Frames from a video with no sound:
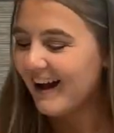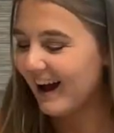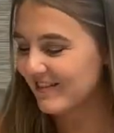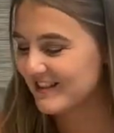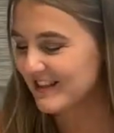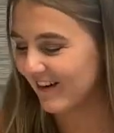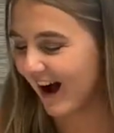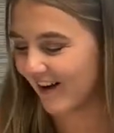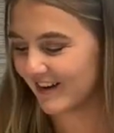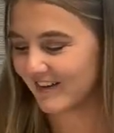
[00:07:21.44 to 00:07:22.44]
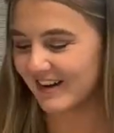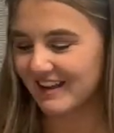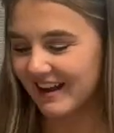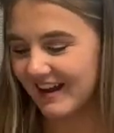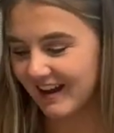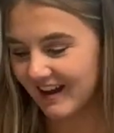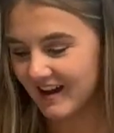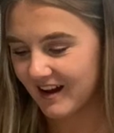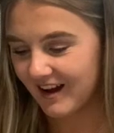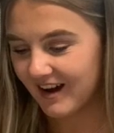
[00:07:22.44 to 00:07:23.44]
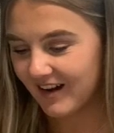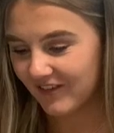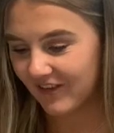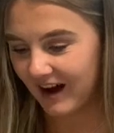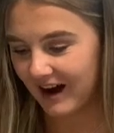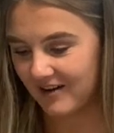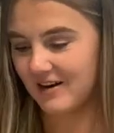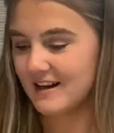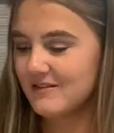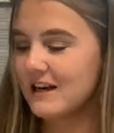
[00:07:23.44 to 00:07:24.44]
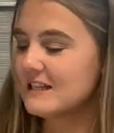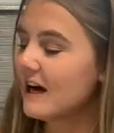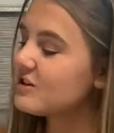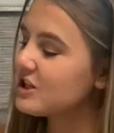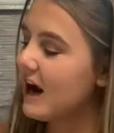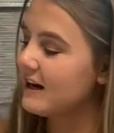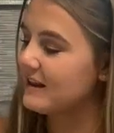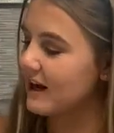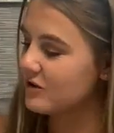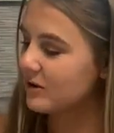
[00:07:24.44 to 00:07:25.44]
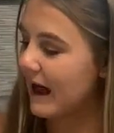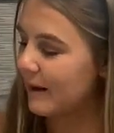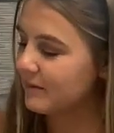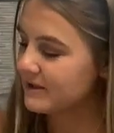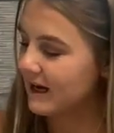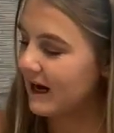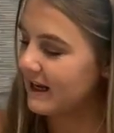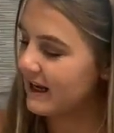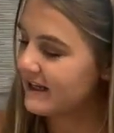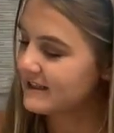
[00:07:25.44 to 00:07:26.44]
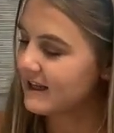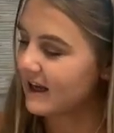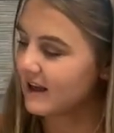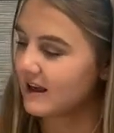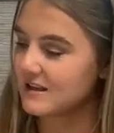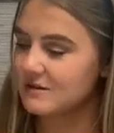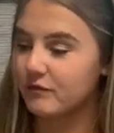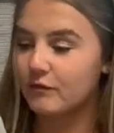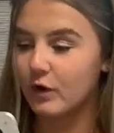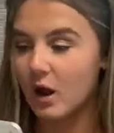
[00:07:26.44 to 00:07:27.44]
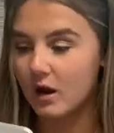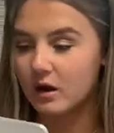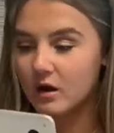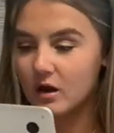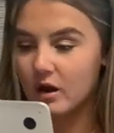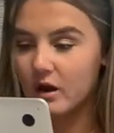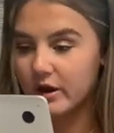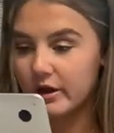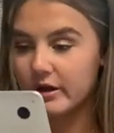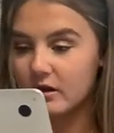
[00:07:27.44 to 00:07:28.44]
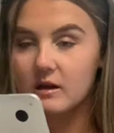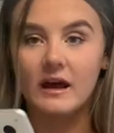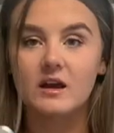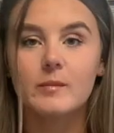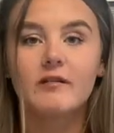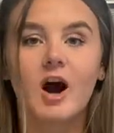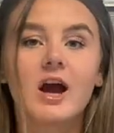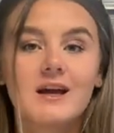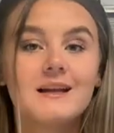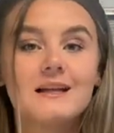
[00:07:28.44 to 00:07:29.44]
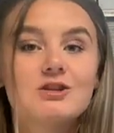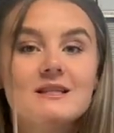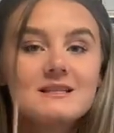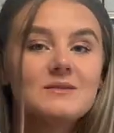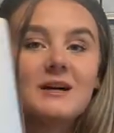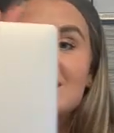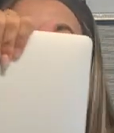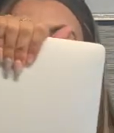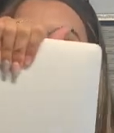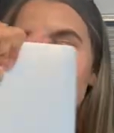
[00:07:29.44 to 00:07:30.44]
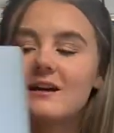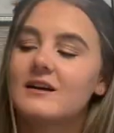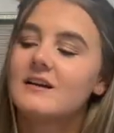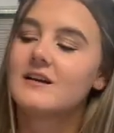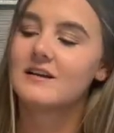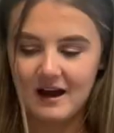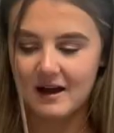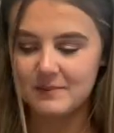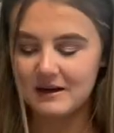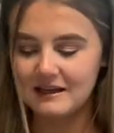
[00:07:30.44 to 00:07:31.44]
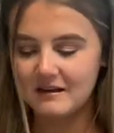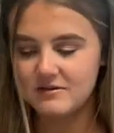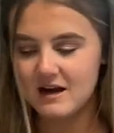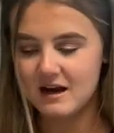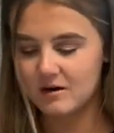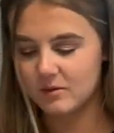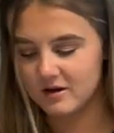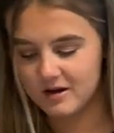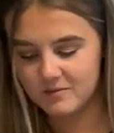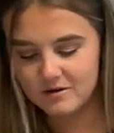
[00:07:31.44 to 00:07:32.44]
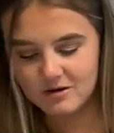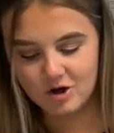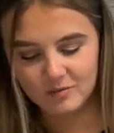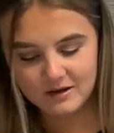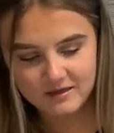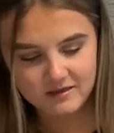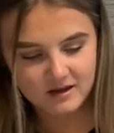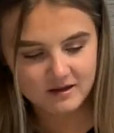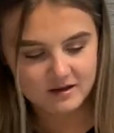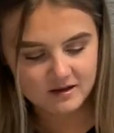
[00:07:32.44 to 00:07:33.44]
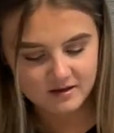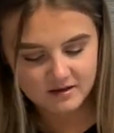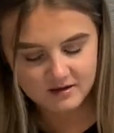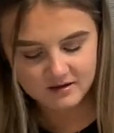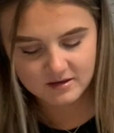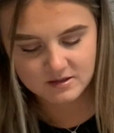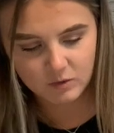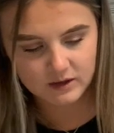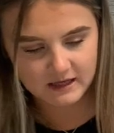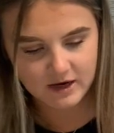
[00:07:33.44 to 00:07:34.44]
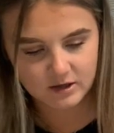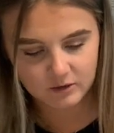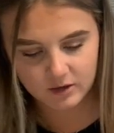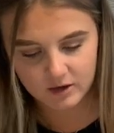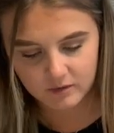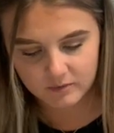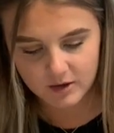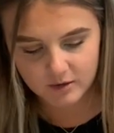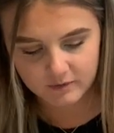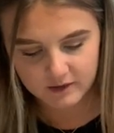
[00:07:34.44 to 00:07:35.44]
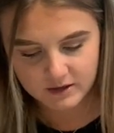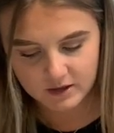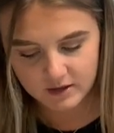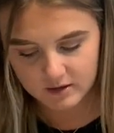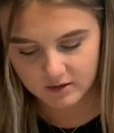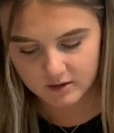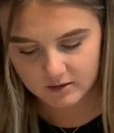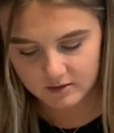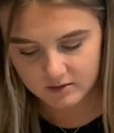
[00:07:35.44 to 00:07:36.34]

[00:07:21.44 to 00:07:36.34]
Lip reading: I'm so happy with it. Wow. I didn't realise how shiny the actual Apple sign is. Like, it's full on like a mirror. I can literally see myself in it. I believe now when I open it up, I think there's one layer and it'll hopefully turn on.